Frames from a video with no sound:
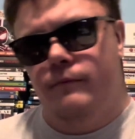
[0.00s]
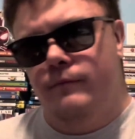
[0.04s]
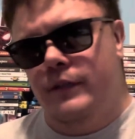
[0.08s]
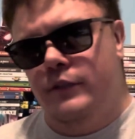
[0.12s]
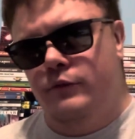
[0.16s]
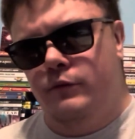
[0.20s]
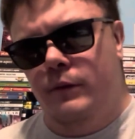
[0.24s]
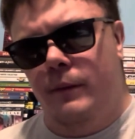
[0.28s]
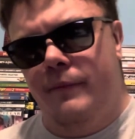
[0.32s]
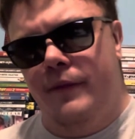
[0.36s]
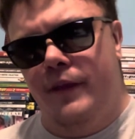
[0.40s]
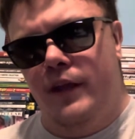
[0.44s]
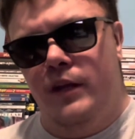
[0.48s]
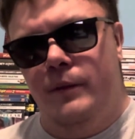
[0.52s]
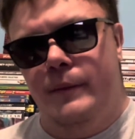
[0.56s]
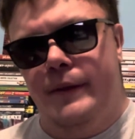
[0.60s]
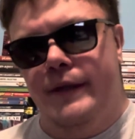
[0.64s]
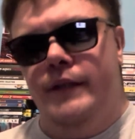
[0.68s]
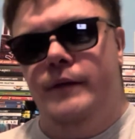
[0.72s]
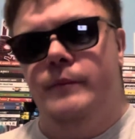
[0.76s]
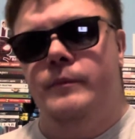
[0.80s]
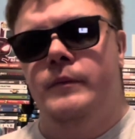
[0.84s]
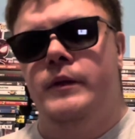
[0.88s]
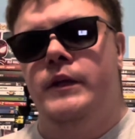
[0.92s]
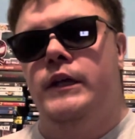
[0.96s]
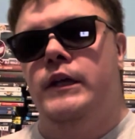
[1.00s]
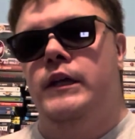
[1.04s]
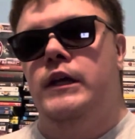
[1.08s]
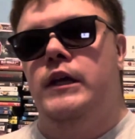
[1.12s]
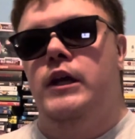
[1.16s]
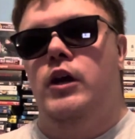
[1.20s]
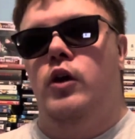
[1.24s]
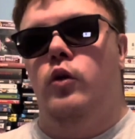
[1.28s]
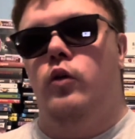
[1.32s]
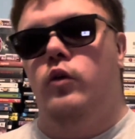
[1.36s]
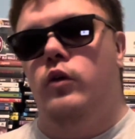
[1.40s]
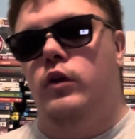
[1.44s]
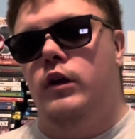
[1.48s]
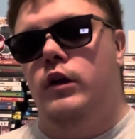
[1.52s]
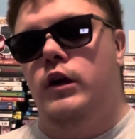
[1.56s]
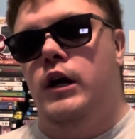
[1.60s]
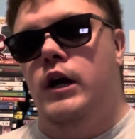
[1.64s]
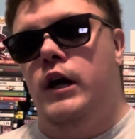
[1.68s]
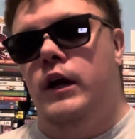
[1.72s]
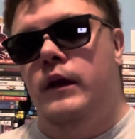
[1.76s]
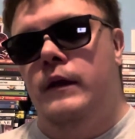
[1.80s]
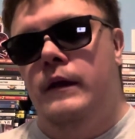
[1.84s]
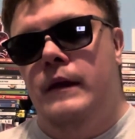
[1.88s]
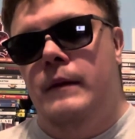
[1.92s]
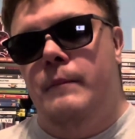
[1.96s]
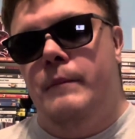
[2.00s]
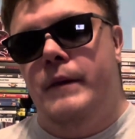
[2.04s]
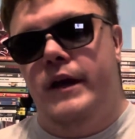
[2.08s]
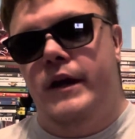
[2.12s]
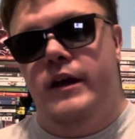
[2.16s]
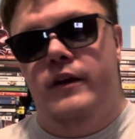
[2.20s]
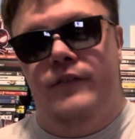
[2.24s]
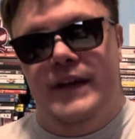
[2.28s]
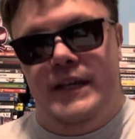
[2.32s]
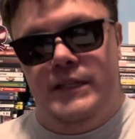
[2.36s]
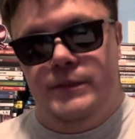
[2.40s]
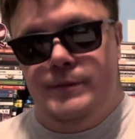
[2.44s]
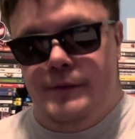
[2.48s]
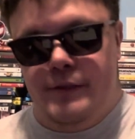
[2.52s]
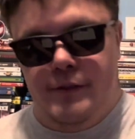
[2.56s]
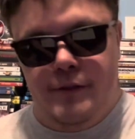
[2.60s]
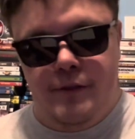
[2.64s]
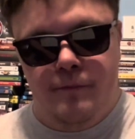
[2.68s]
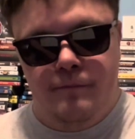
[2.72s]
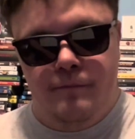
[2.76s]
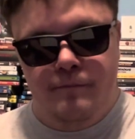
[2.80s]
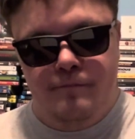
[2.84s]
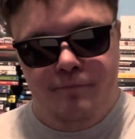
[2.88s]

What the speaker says: That's why I'm thinking about him. Or Michael Fassbender.